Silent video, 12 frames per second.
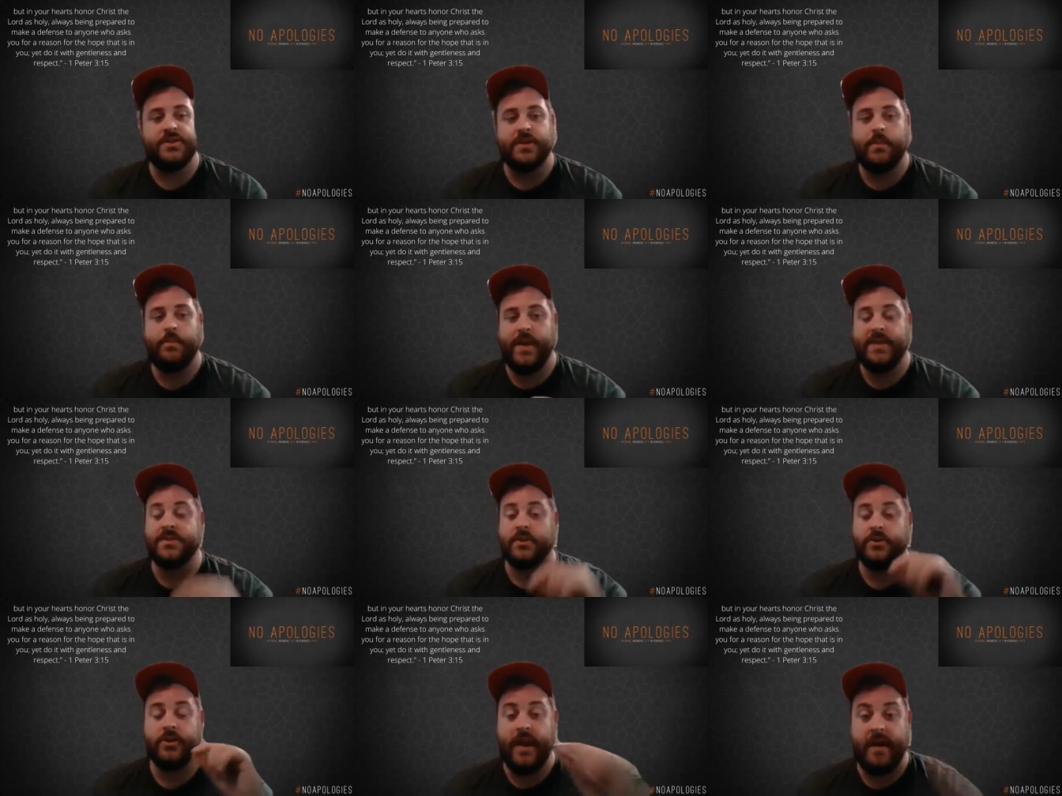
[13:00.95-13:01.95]
are based on
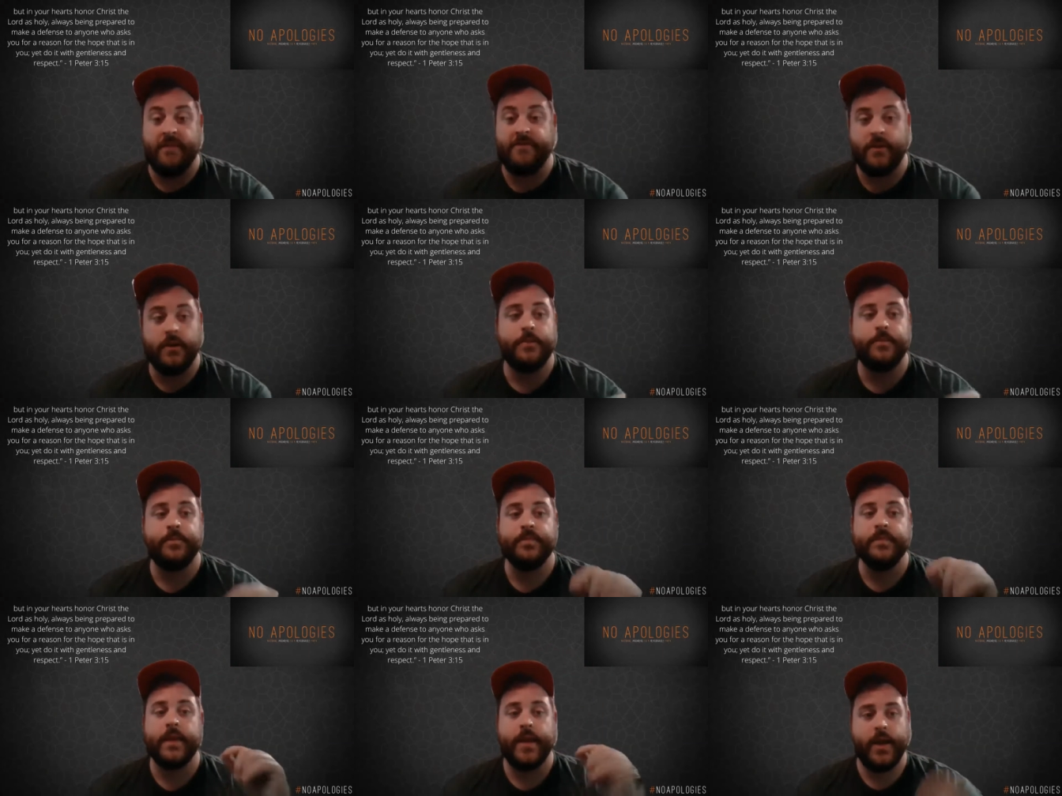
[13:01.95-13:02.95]
your effort
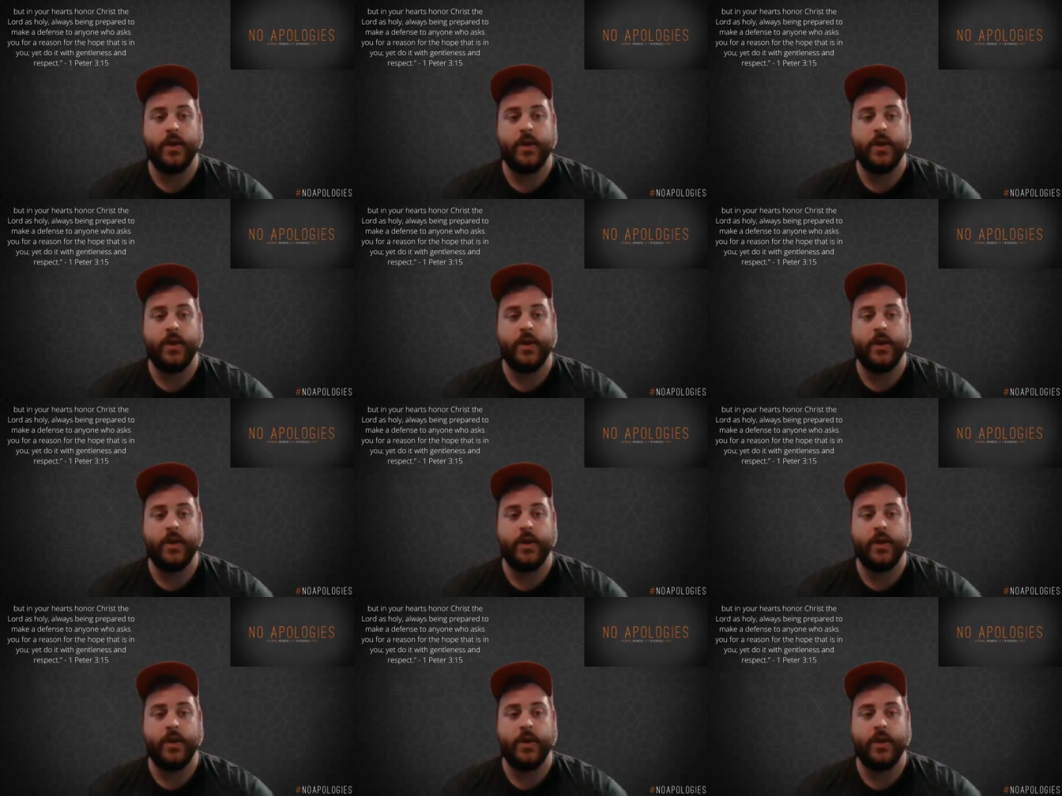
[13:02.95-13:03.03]
and